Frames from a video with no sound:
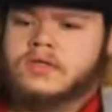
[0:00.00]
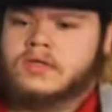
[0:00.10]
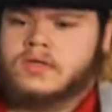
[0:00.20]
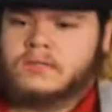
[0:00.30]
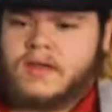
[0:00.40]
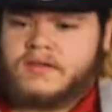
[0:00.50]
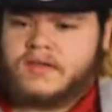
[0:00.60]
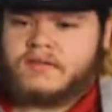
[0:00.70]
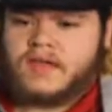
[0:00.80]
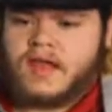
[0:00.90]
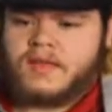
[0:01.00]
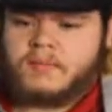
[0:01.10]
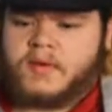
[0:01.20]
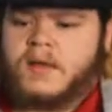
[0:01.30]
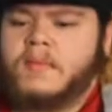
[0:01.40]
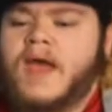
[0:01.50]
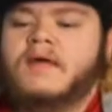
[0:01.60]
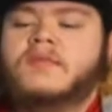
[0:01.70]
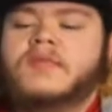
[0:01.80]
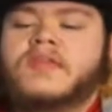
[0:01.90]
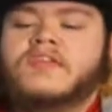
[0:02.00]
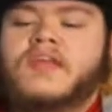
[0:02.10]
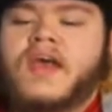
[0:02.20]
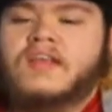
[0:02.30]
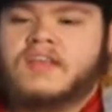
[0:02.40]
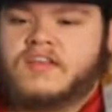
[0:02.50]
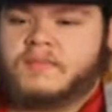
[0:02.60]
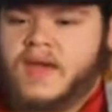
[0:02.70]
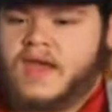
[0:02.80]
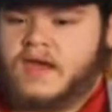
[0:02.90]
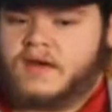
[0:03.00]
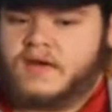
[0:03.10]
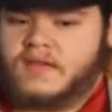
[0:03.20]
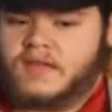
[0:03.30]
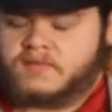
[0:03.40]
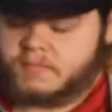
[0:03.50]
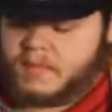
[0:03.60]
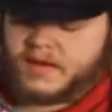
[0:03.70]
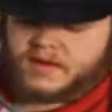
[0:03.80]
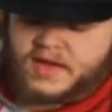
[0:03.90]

I said to like the problem I'm having with this hat is that it's my hair that's making it